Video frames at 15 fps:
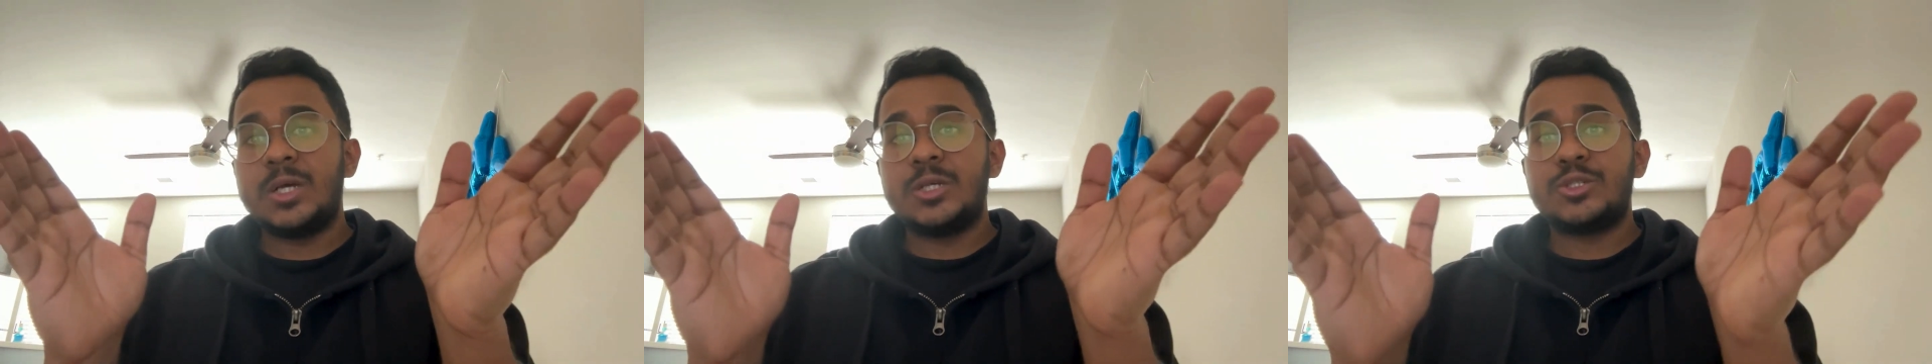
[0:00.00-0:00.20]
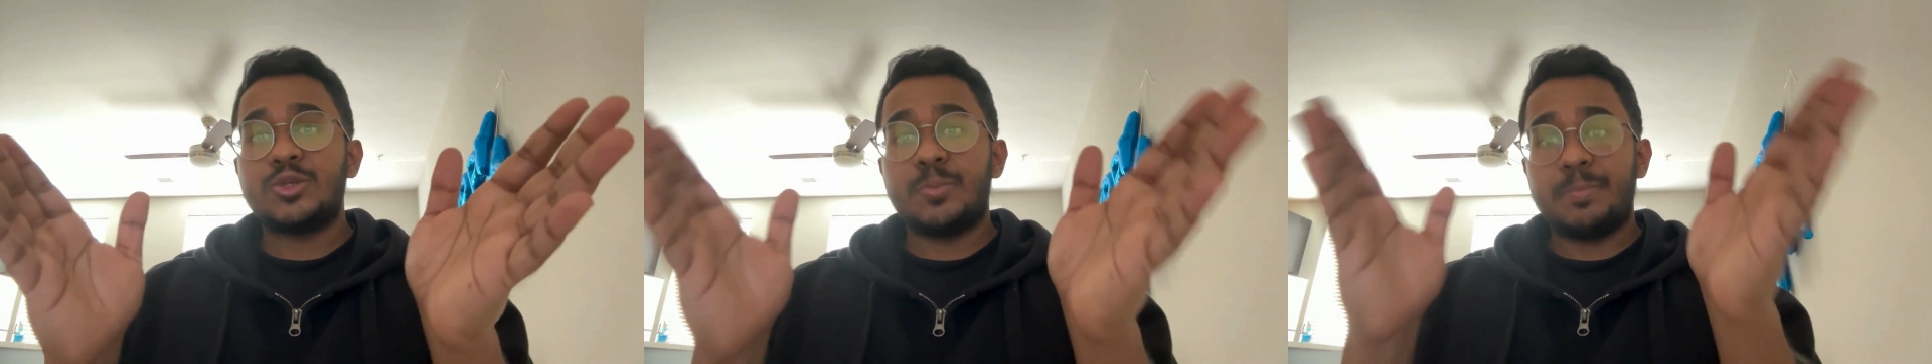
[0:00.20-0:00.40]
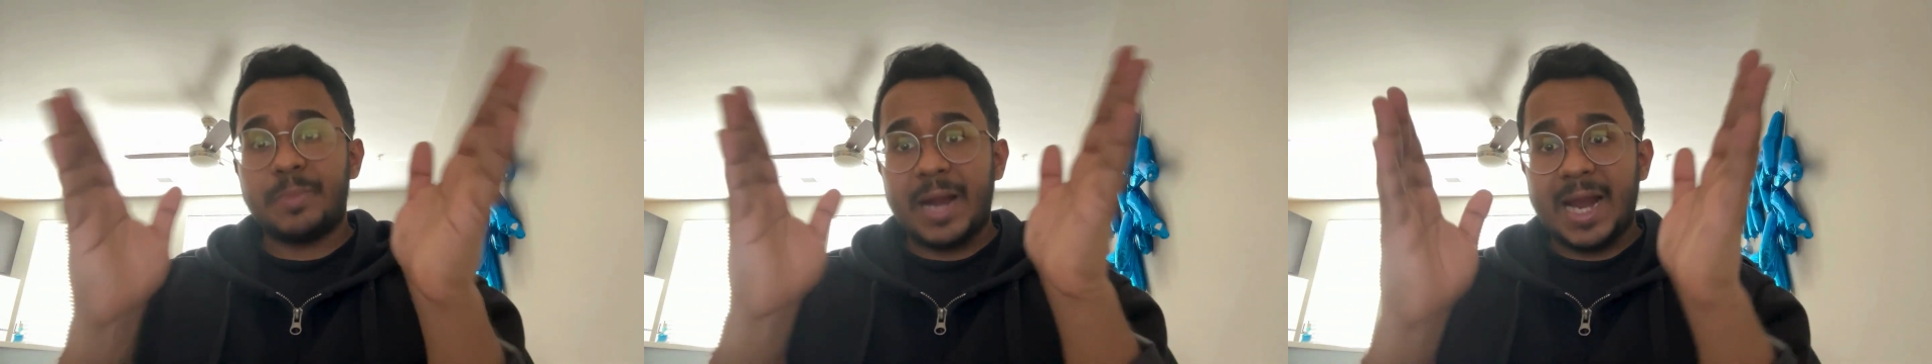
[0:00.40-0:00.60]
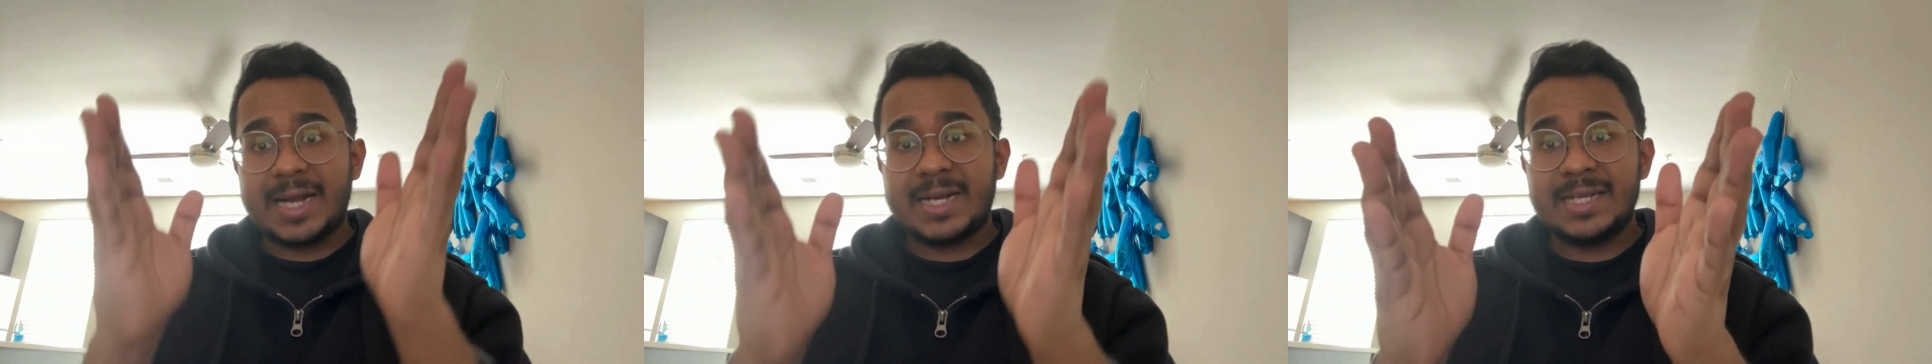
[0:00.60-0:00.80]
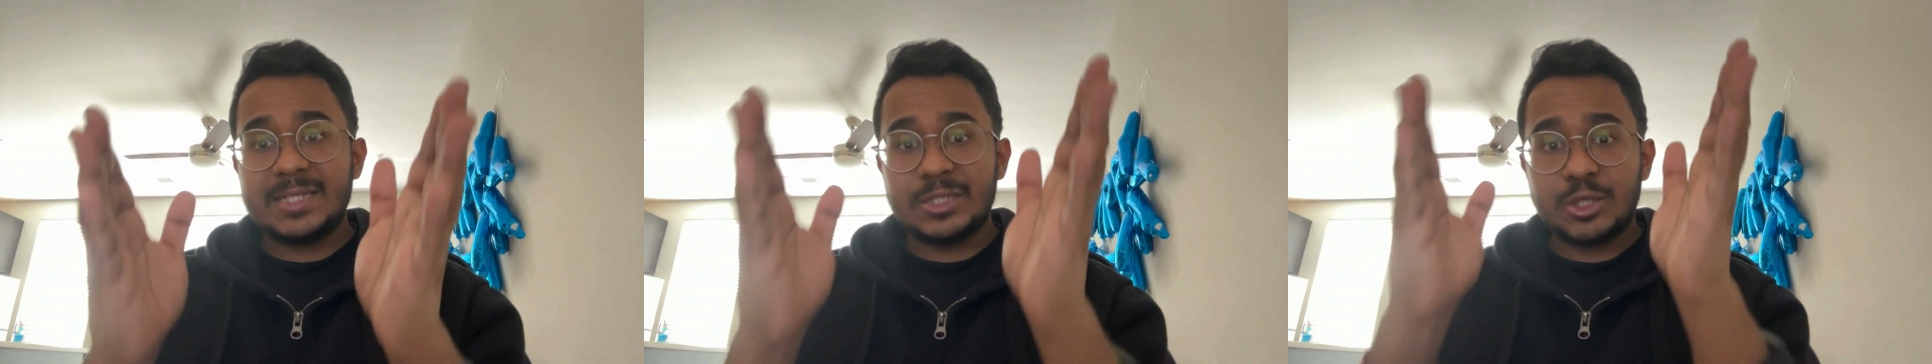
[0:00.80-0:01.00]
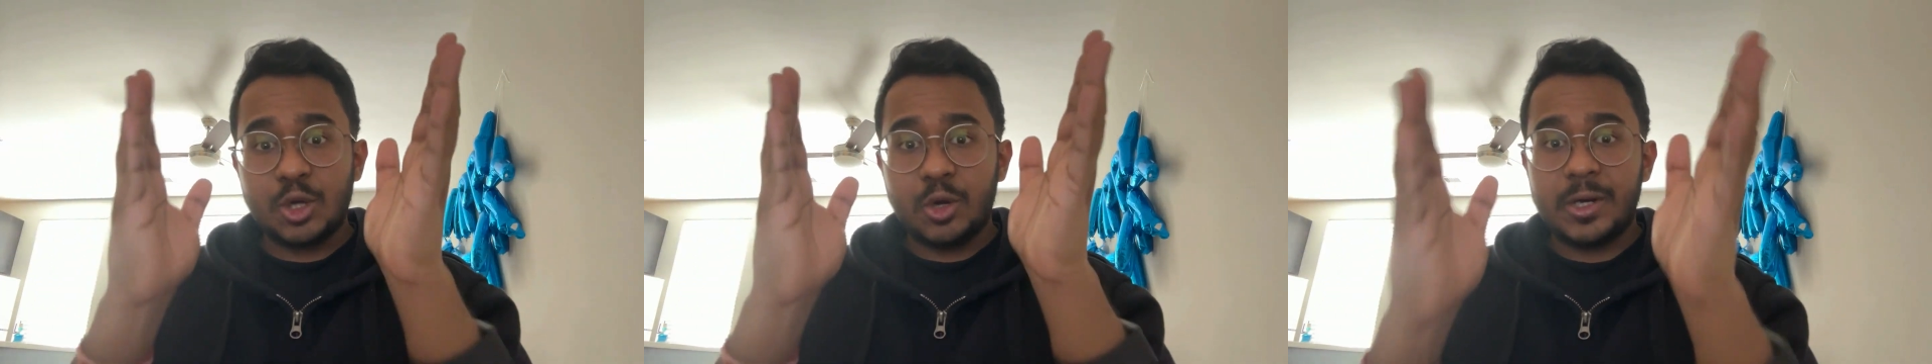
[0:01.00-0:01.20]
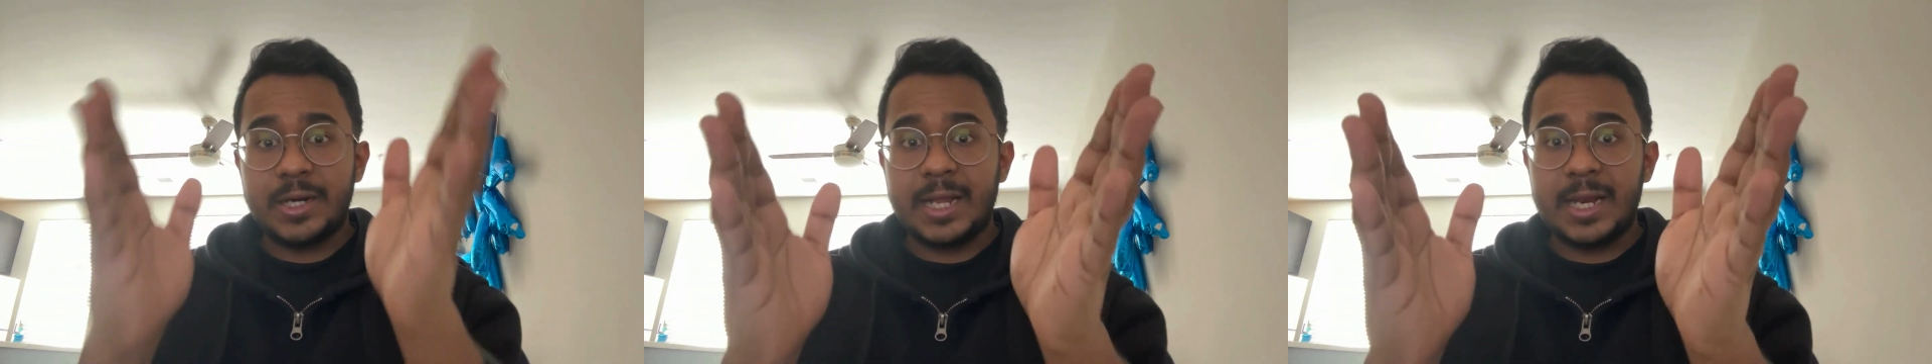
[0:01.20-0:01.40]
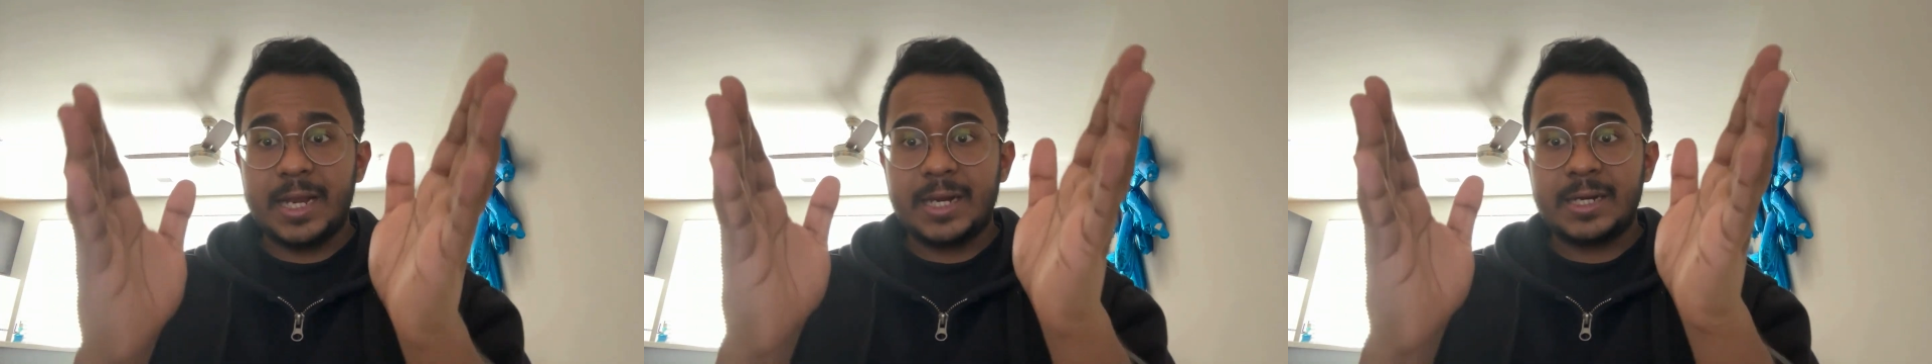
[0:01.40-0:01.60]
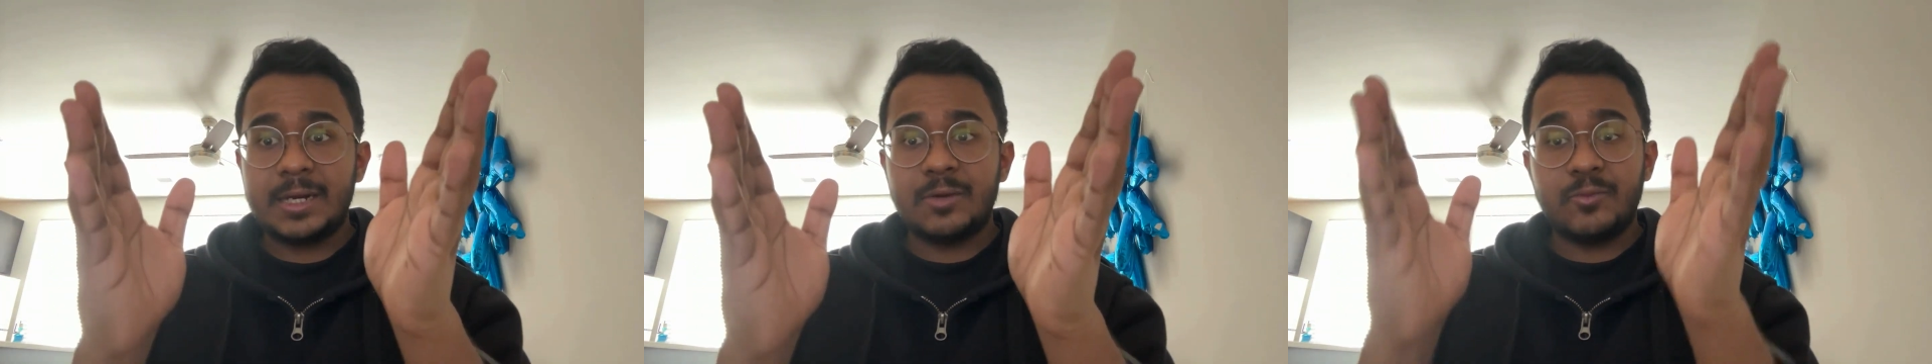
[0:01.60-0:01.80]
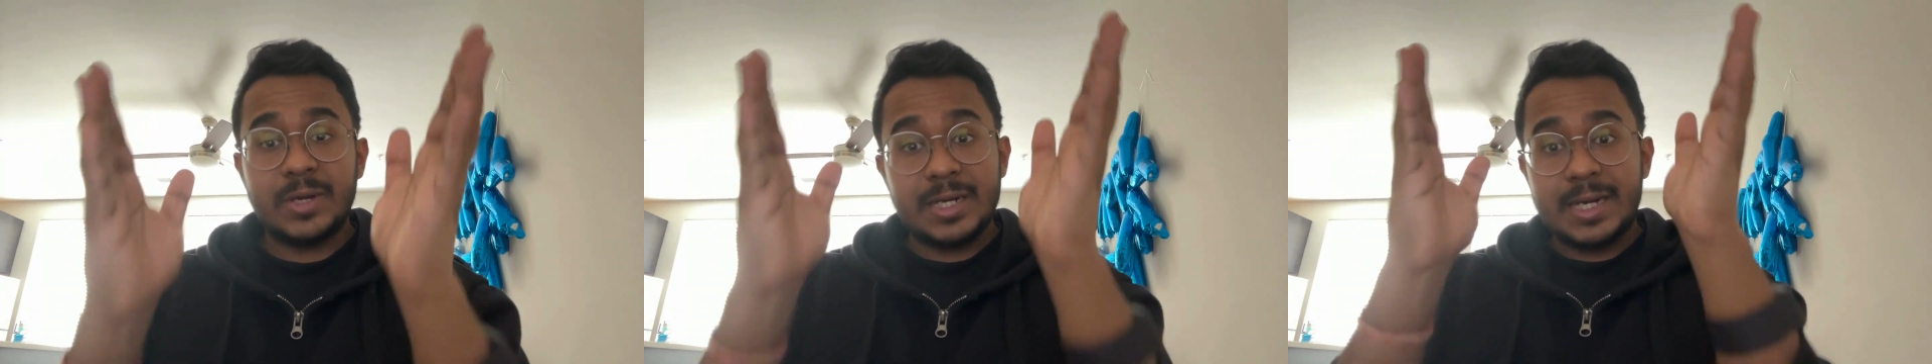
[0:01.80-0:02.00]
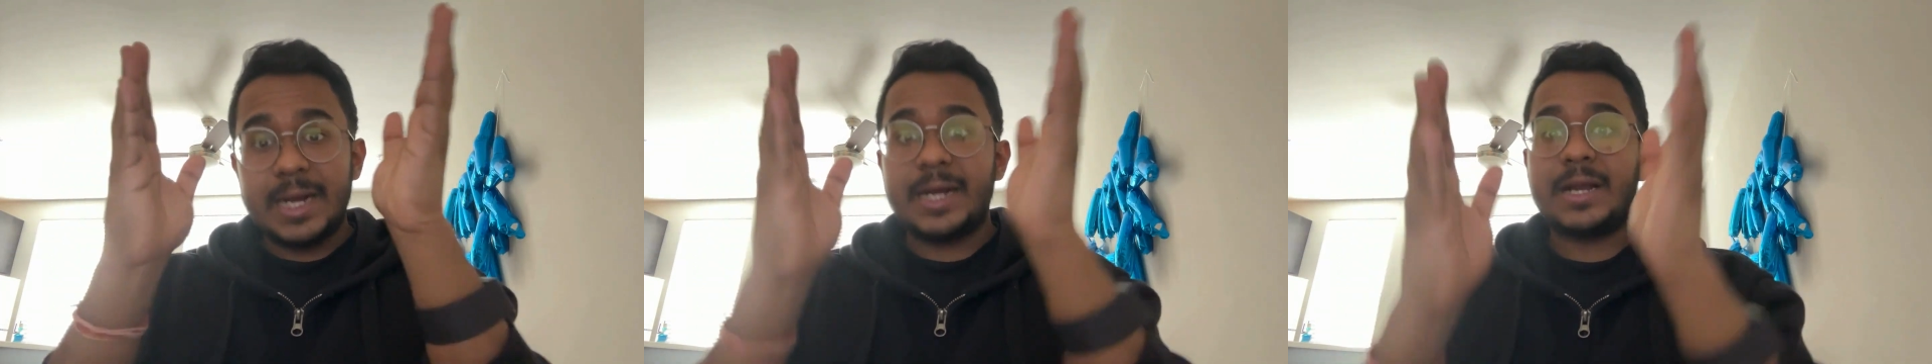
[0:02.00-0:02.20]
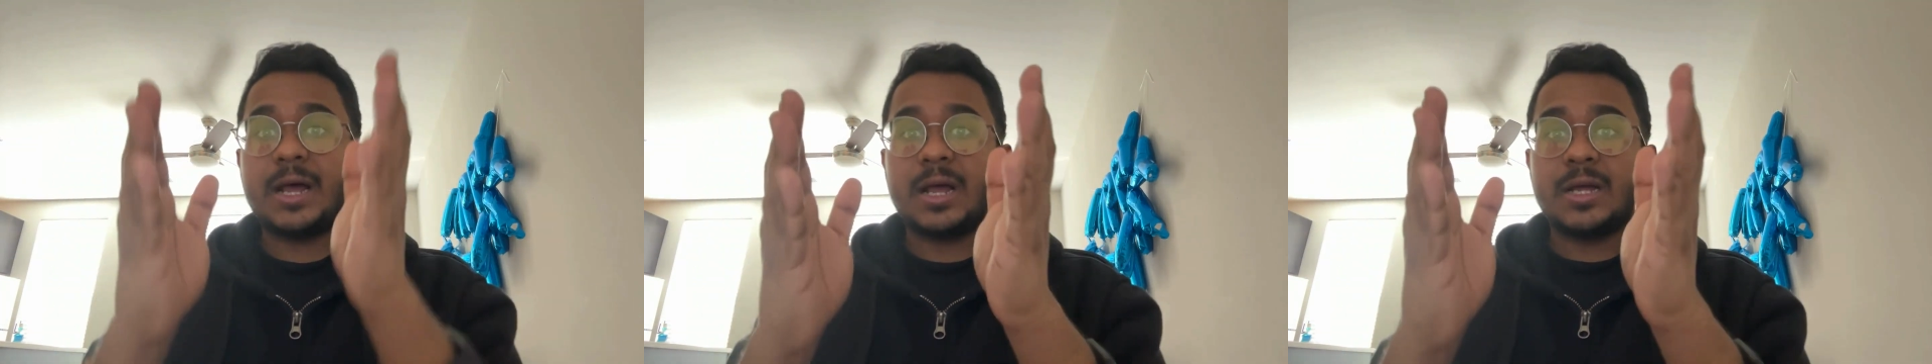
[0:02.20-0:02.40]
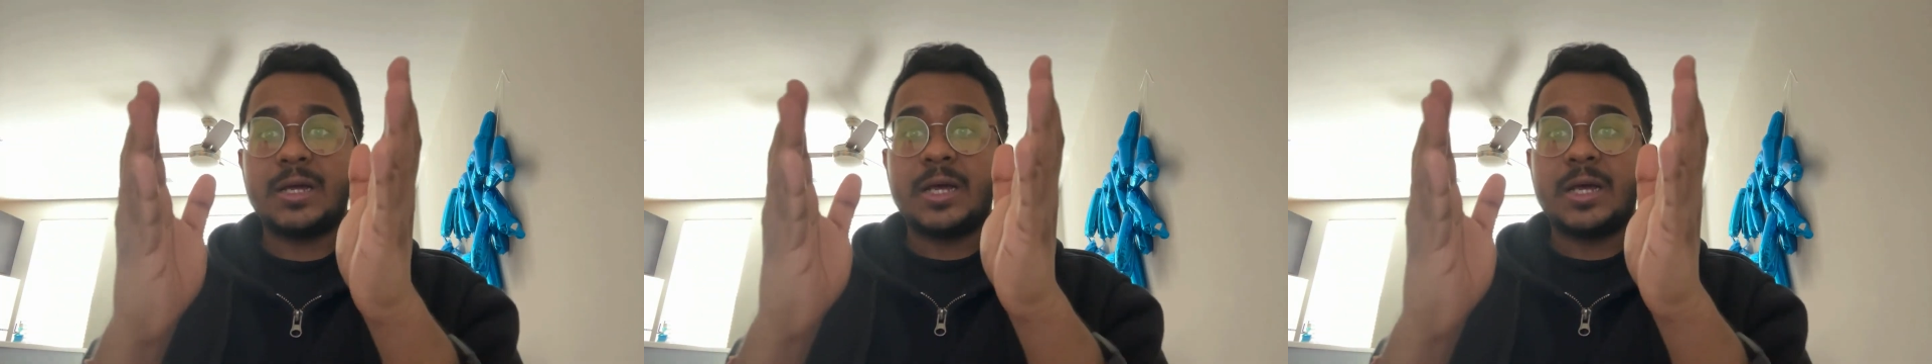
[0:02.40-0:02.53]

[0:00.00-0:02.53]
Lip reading: So practice storytelling with data.